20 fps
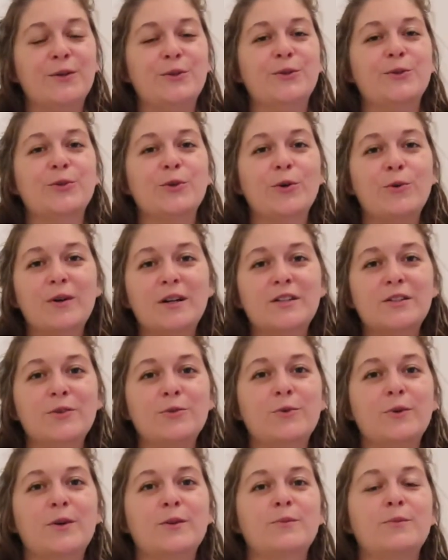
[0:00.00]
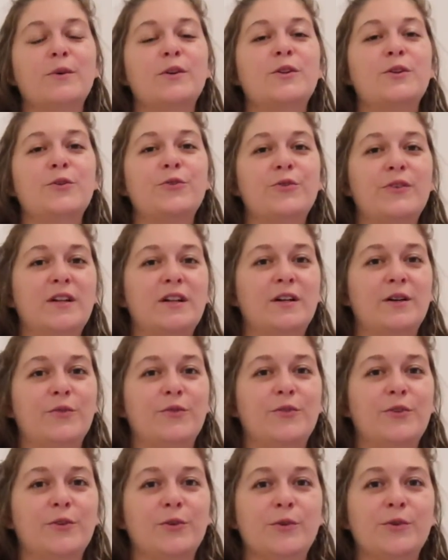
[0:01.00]
You know what you want, but you feel
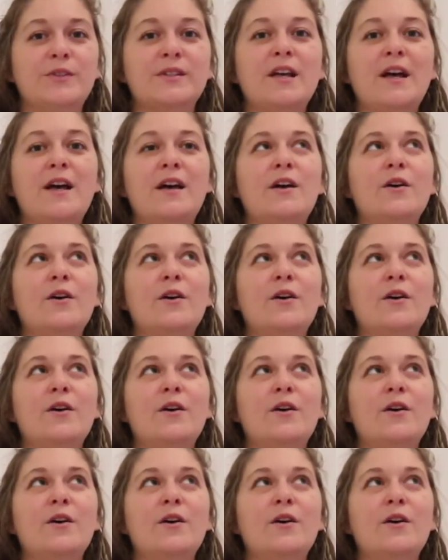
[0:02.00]
confused.